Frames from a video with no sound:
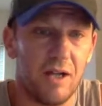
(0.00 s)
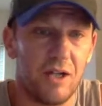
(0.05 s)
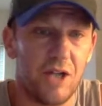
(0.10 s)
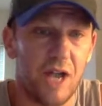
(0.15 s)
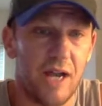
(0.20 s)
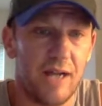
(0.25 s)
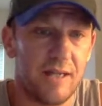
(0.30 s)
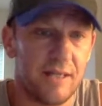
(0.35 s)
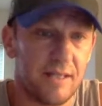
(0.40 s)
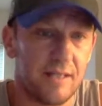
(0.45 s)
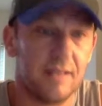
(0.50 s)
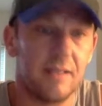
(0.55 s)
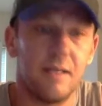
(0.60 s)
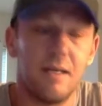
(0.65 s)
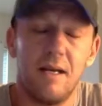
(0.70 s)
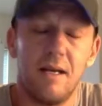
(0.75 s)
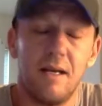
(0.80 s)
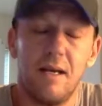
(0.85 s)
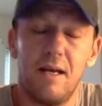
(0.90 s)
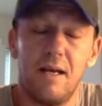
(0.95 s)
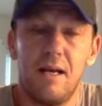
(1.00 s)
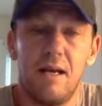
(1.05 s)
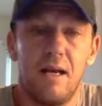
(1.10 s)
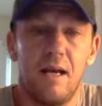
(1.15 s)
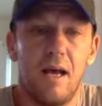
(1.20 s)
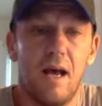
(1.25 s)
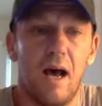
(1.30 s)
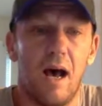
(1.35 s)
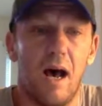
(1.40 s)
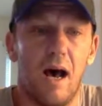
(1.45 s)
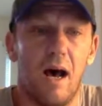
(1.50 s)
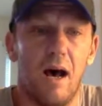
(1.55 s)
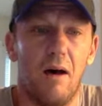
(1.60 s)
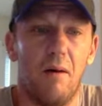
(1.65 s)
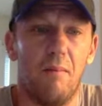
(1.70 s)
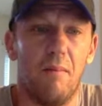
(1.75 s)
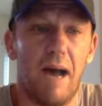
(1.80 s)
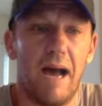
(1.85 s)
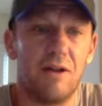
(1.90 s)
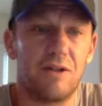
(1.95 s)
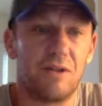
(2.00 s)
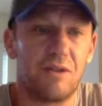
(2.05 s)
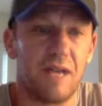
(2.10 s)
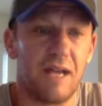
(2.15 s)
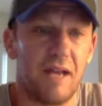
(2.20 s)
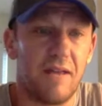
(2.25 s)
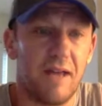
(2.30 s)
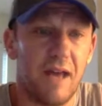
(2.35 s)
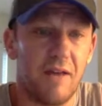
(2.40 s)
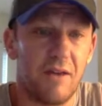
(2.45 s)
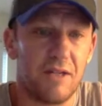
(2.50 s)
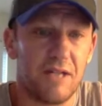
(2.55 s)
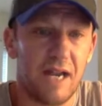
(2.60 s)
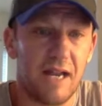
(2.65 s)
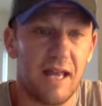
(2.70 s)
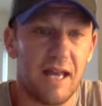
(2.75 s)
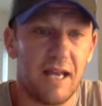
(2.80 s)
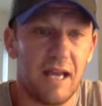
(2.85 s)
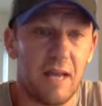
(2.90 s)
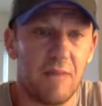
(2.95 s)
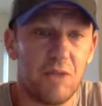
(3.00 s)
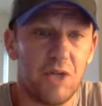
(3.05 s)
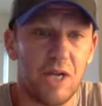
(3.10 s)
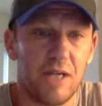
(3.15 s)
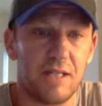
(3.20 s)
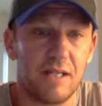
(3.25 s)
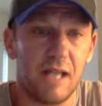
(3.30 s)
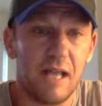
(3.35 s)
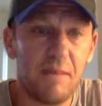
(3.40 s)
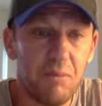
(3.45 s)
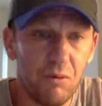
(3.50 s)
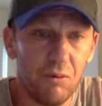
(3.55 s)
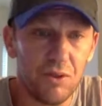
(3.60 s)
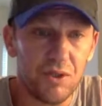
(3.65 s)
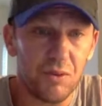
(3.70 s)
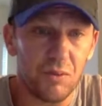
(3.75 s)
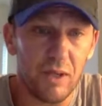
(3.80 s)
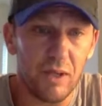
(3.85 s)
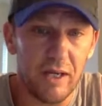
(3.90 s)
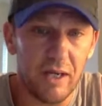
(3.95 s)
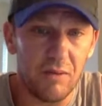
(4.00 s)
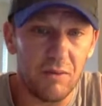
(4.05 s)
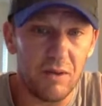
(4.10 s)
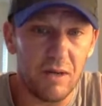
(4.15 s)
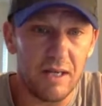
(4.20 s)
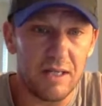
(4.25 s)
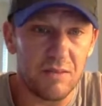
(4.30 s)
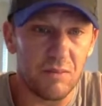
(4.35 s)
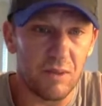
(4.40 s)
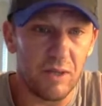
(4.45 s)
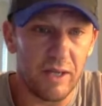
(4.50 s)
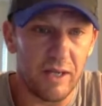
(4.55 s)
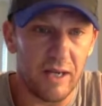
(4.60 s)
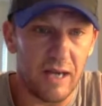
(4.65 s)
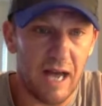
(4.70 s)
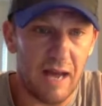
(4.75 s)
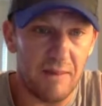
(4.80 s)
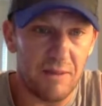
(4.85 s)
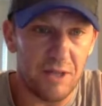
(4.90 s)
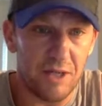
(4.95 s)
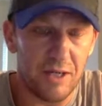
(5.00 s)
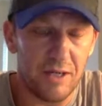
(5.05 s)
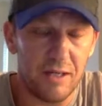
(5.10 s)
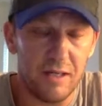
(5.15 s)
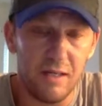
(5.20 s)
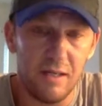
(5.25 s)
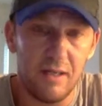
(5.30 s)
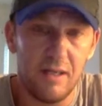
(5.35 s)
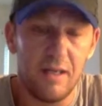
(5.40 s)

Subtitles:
Chase. I also think on the other side of that game, Chase Claypool is a really good option.